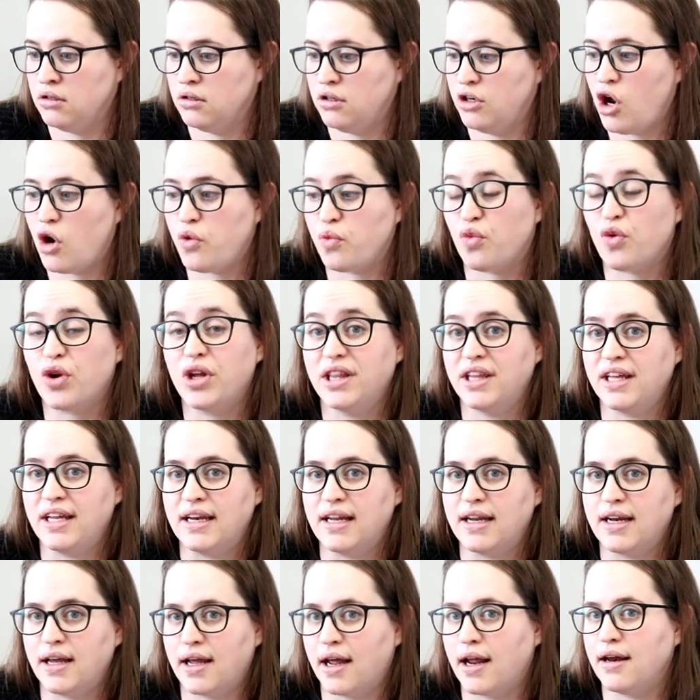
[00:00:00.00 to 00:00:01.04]
not really
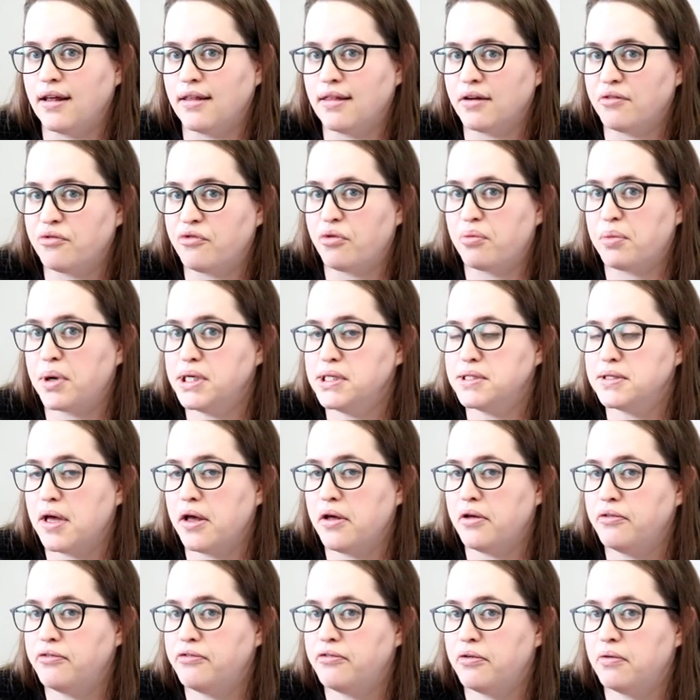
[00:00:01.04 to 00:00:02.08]
knitting anything for
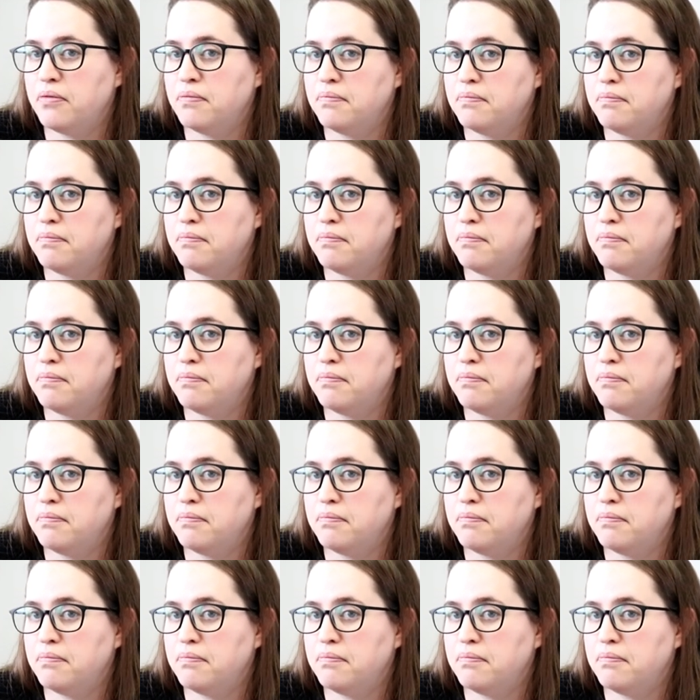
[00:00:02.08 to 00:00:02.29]
myself.